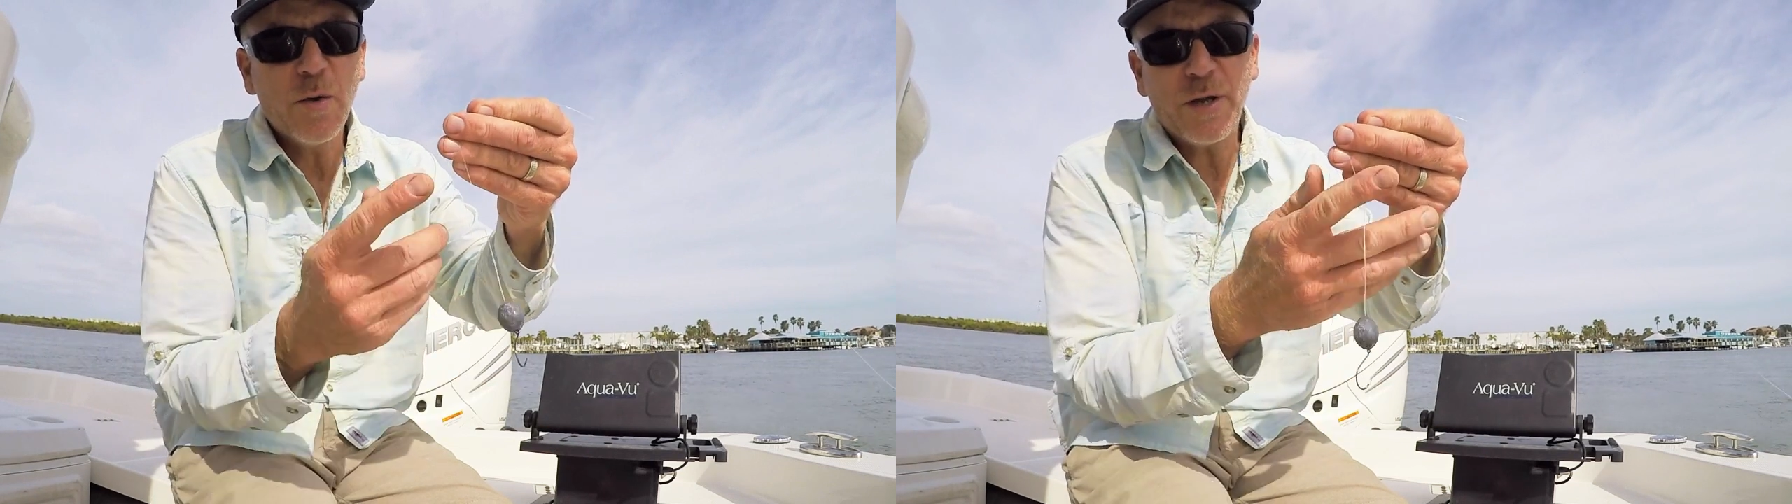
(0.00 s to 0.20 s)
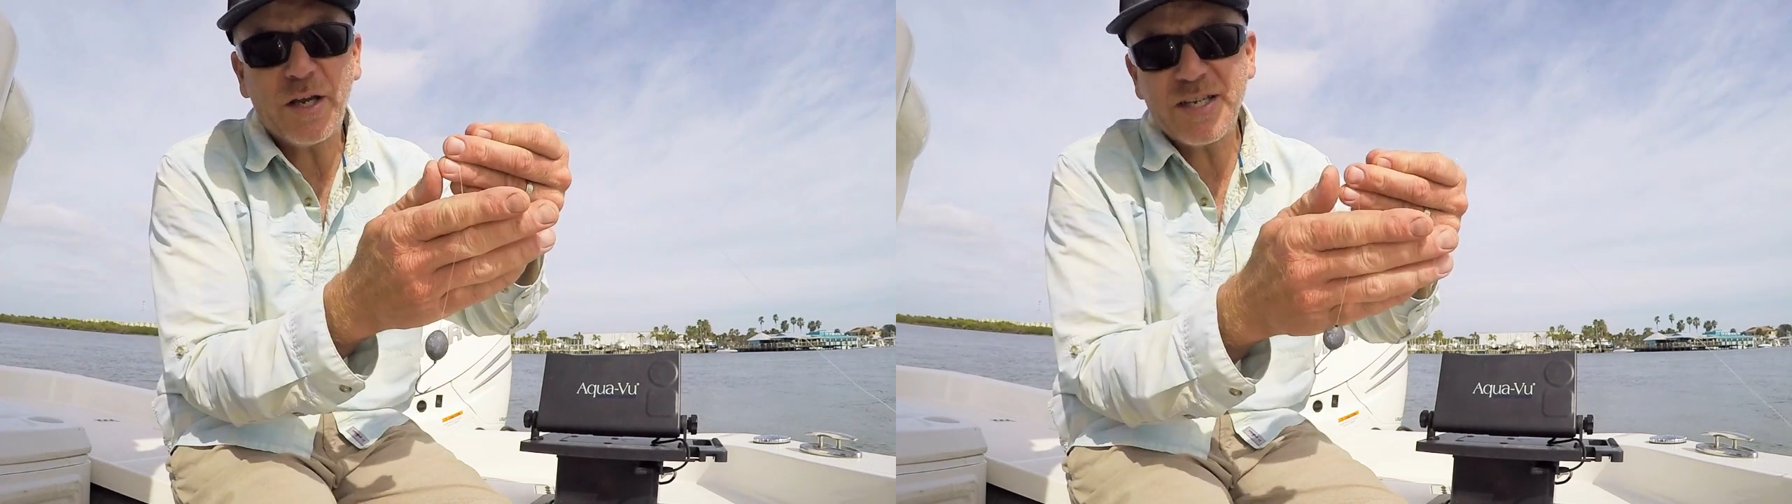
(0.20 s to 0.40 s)

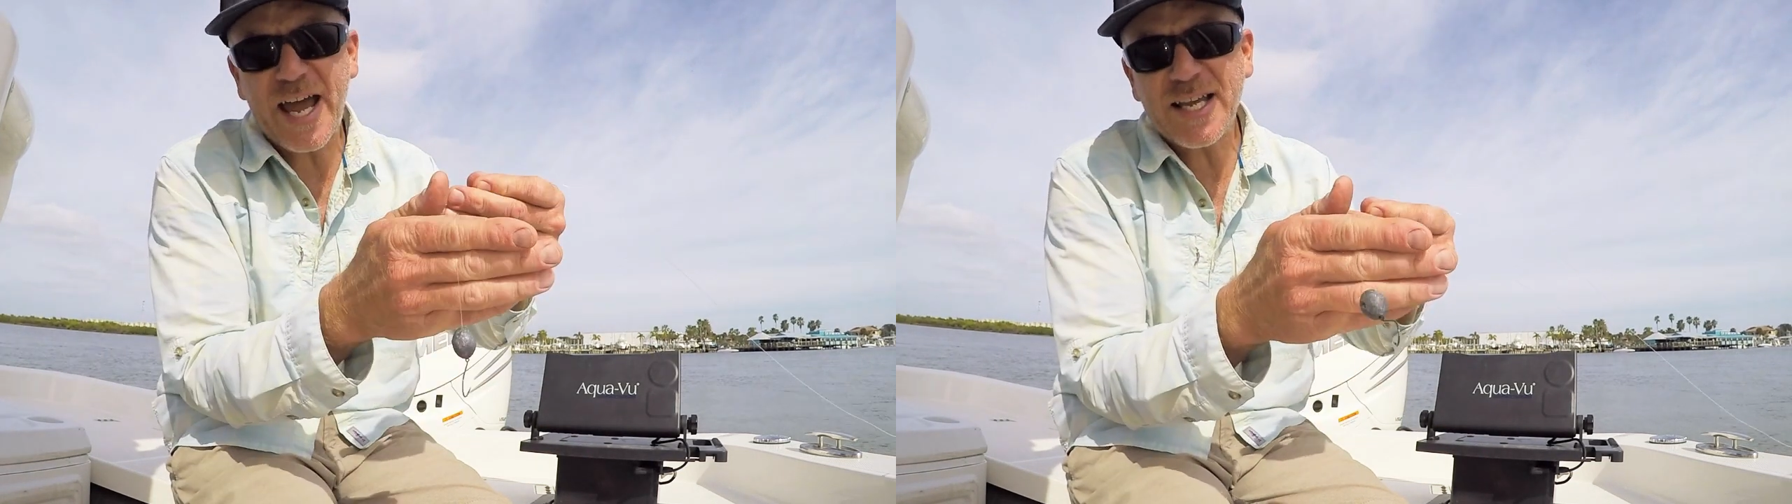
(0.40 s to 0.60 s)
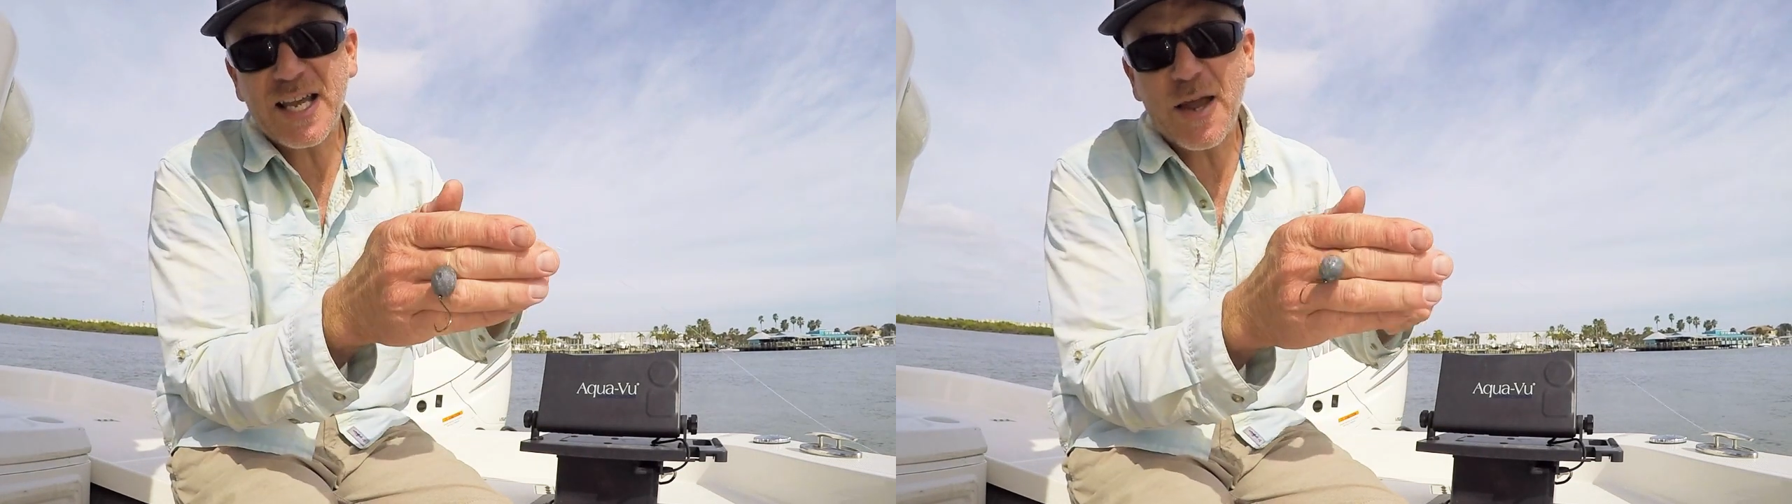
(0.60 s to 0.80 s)
because
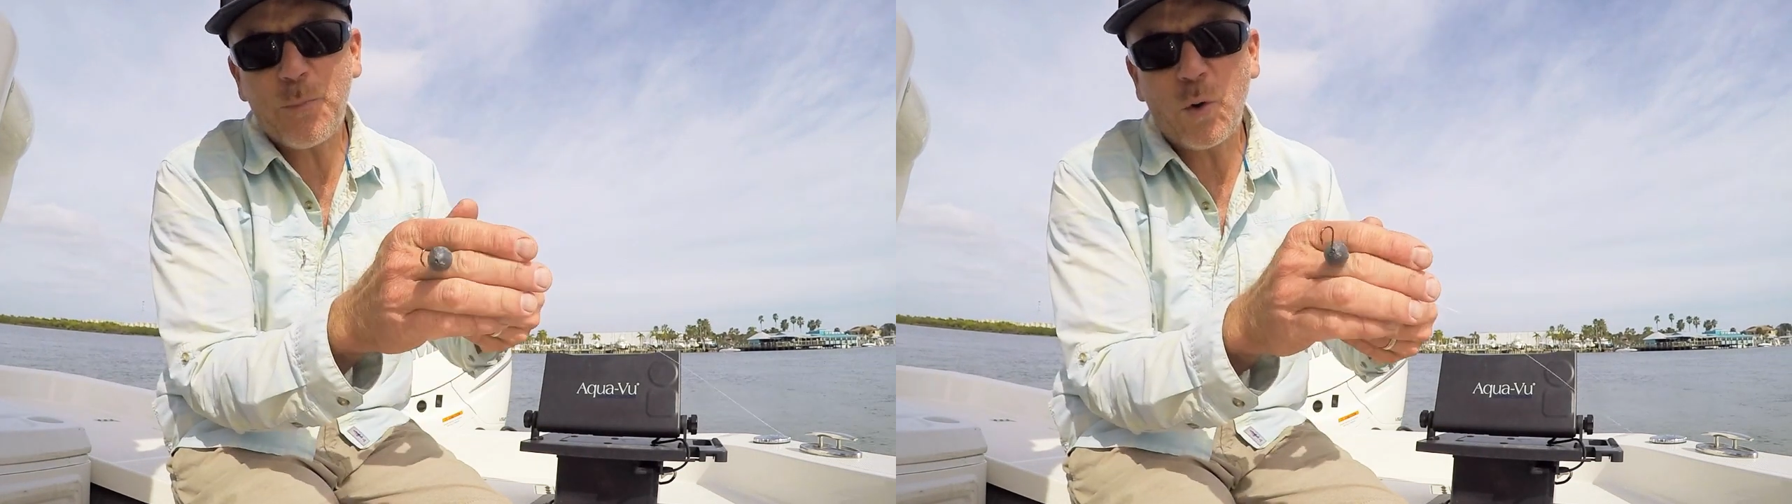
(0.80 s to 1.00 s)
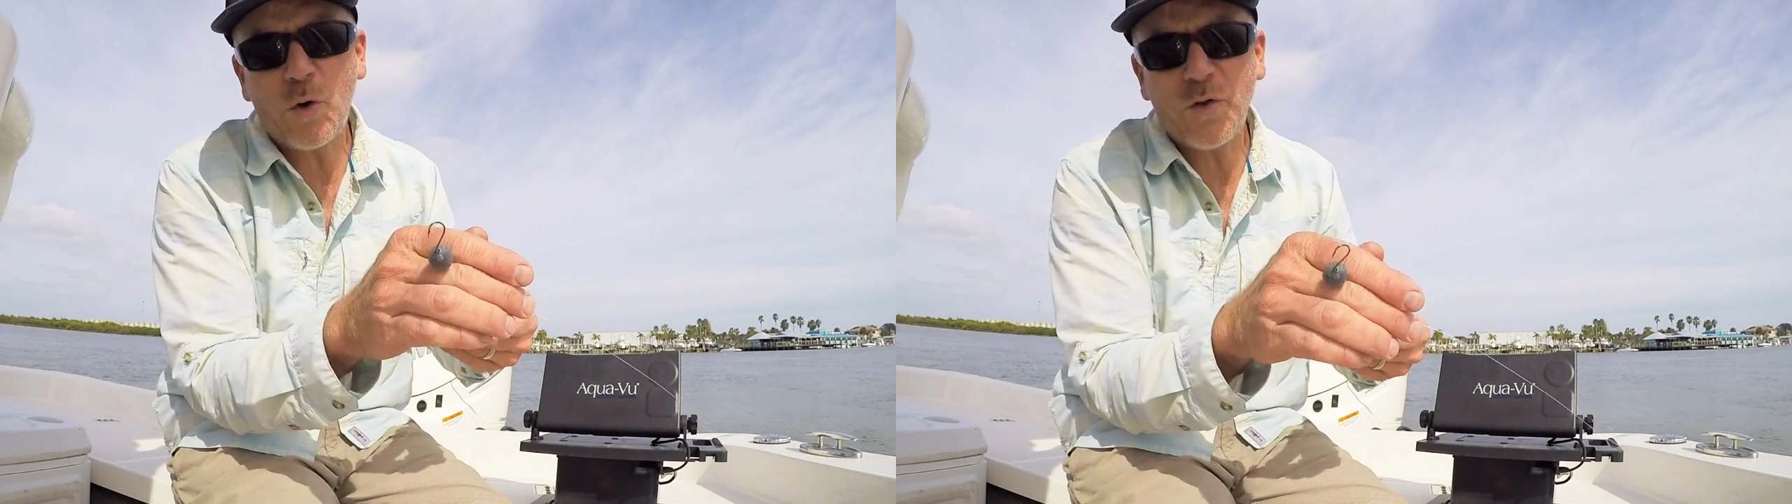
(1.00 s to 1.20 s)
as I
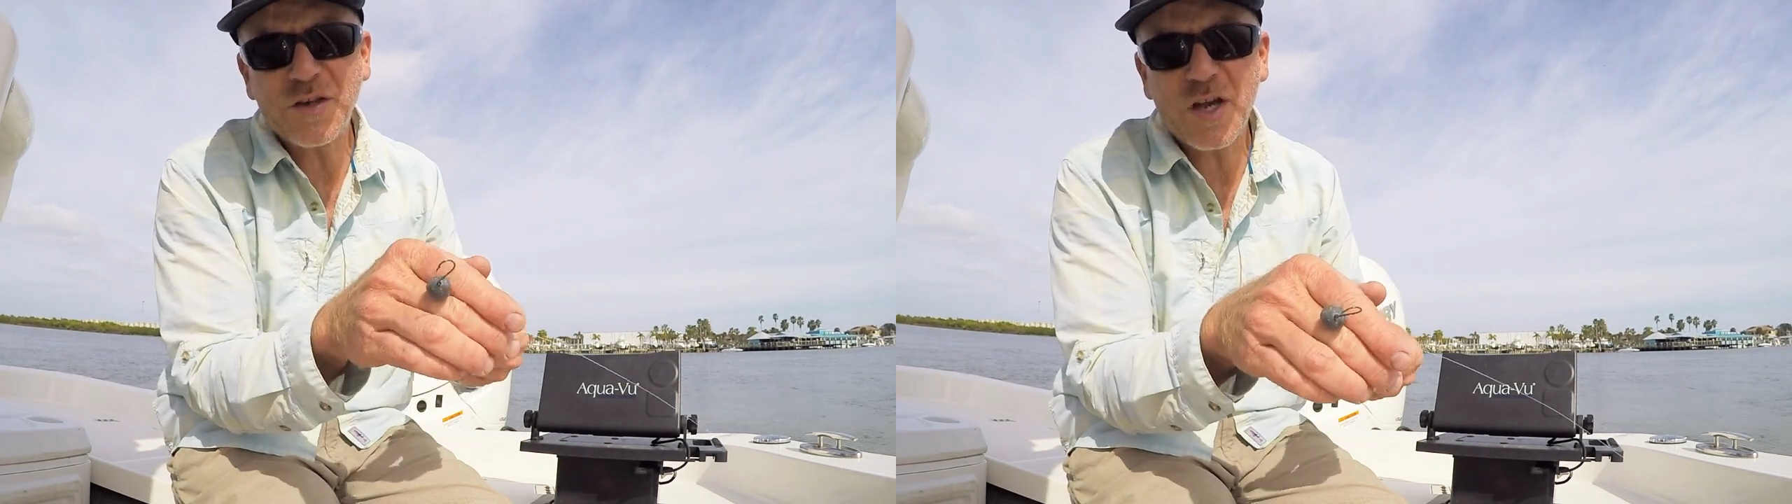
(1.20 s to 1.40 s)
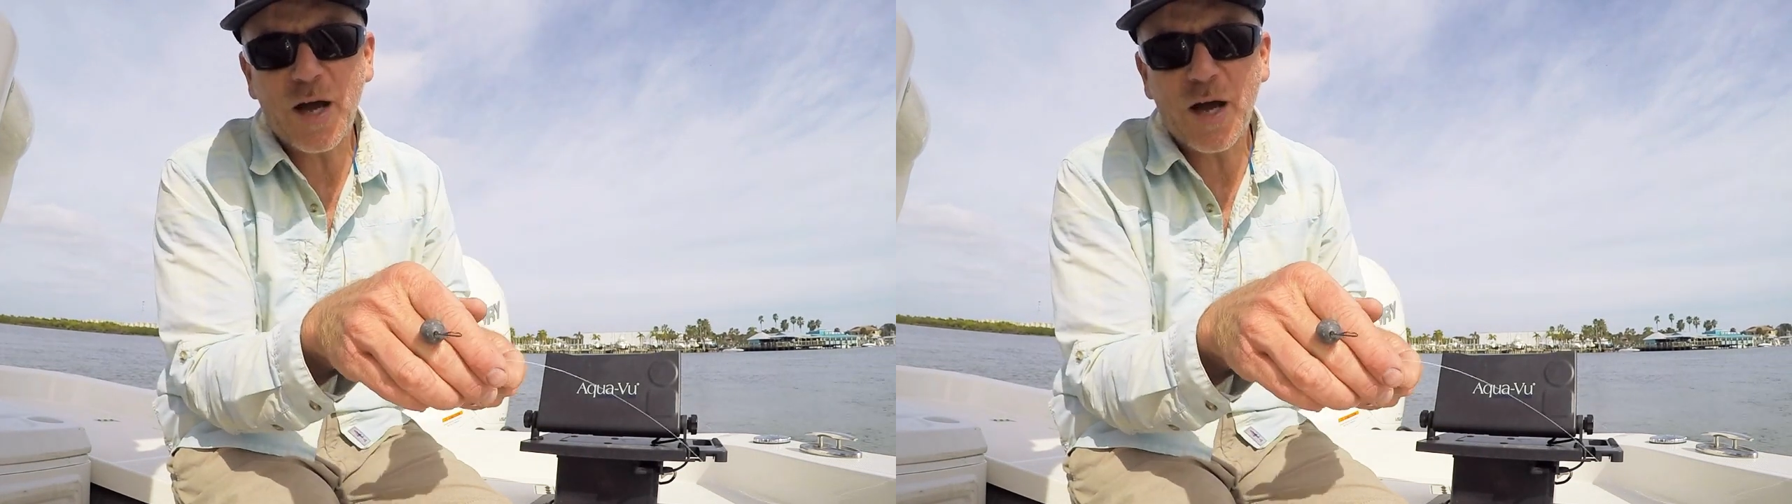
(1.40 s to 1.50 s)
pull this